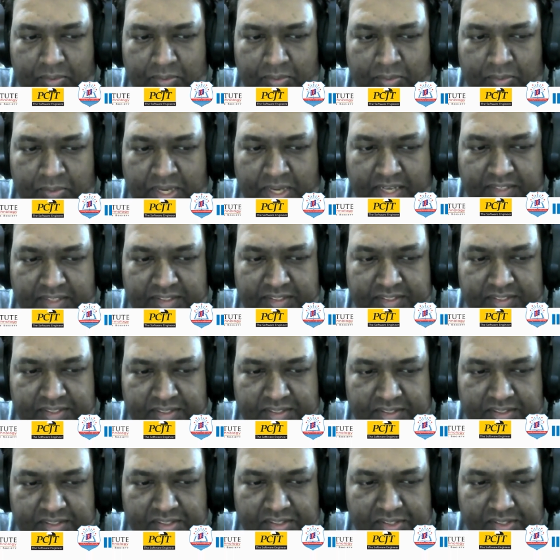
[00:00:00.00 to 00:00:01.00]
Right.
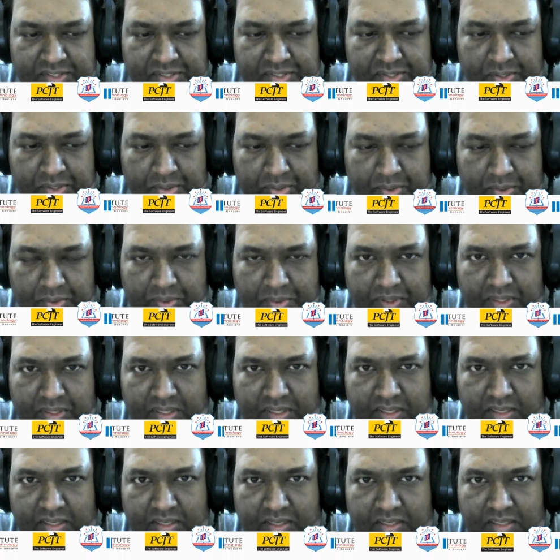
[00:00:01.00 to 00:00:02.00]
So,
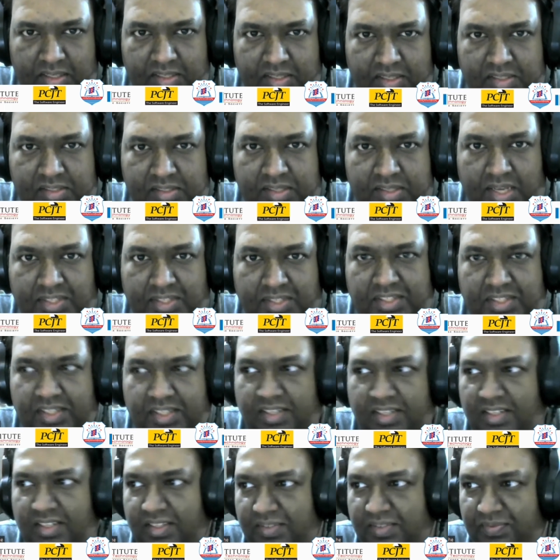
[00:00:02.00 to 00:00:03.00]
uh, Sajitha,
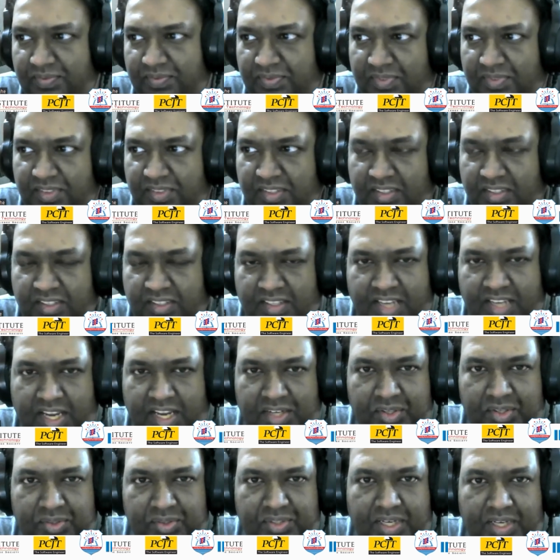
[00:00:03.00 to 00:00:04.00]
can
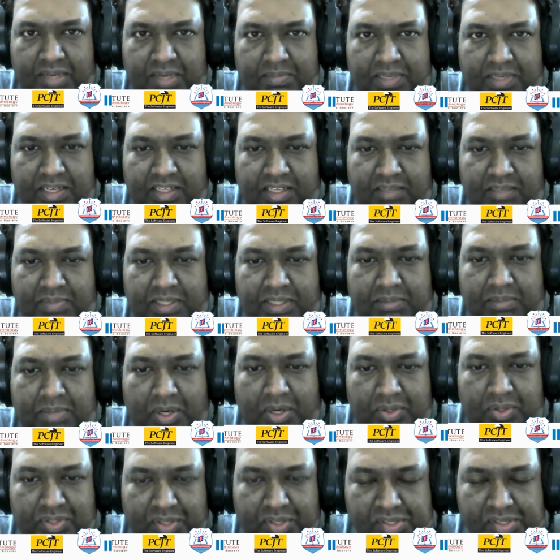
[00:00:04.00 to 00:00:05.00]
you tell me a little bit
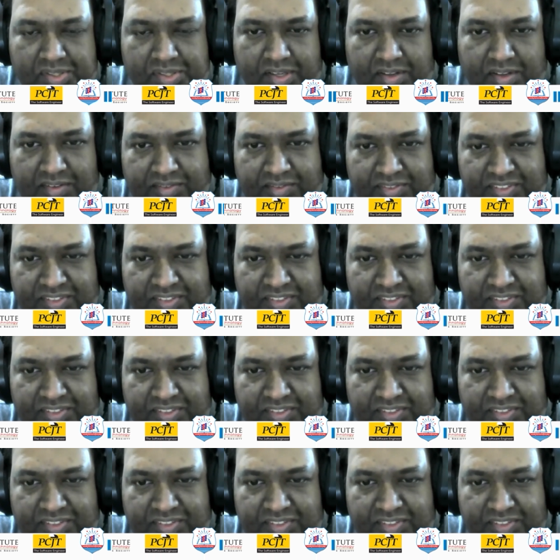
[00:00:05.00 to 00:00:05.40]
about yourself?